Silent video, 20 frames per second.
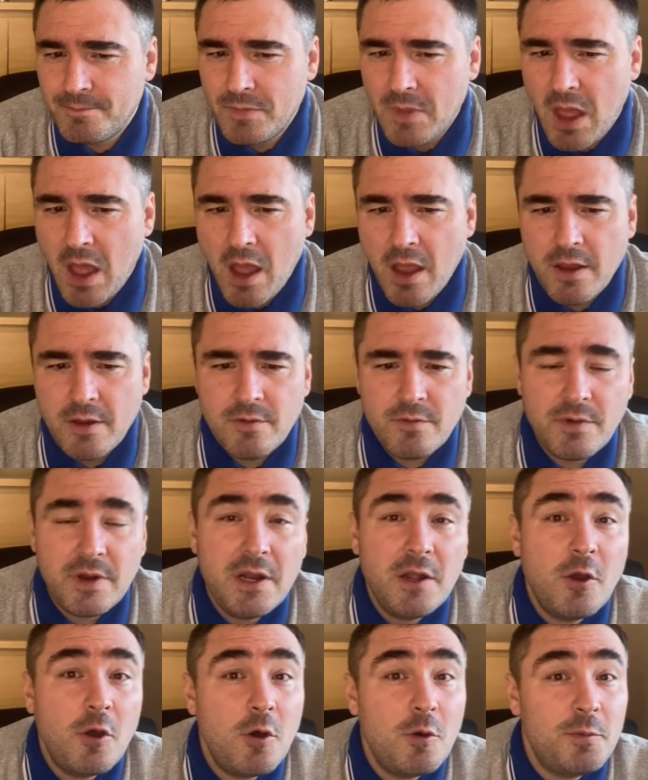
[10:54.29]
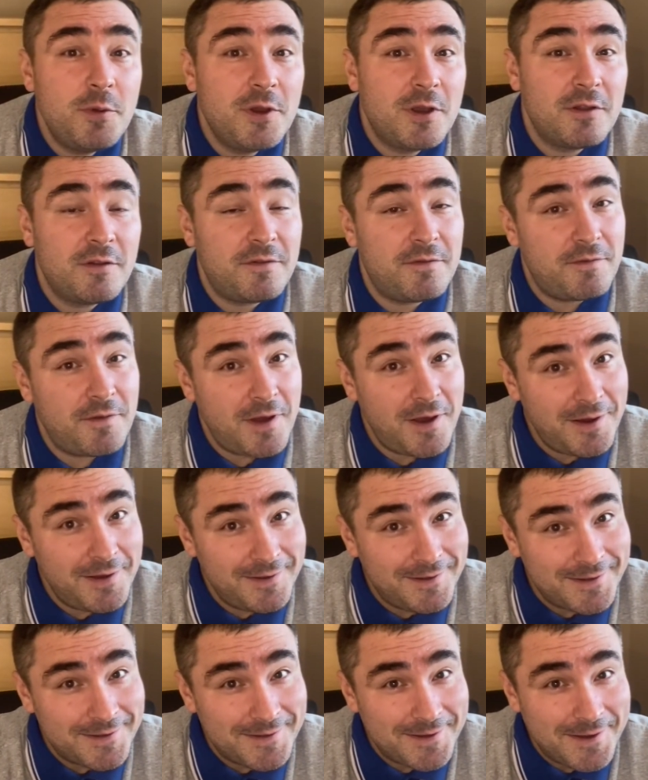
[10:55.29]
I really hope you're gonna find
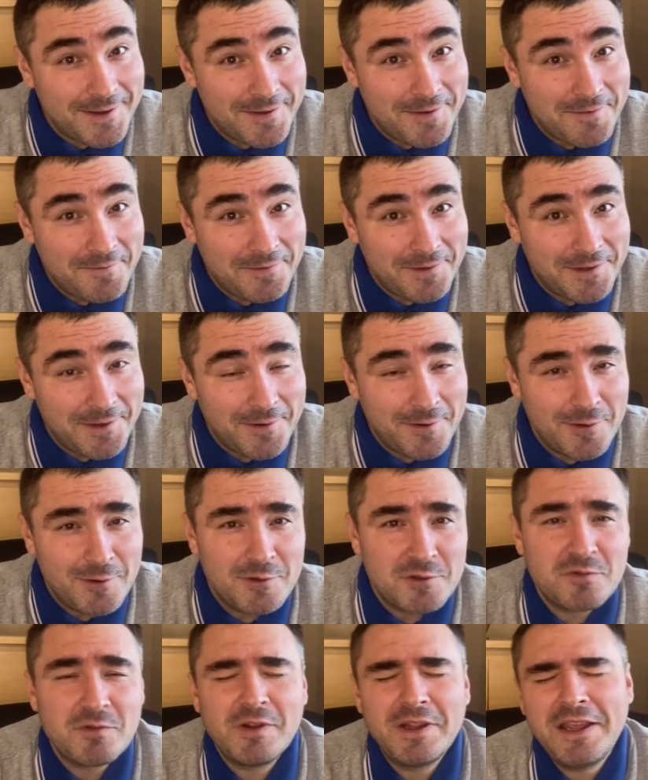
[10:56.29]
this uh, video useful.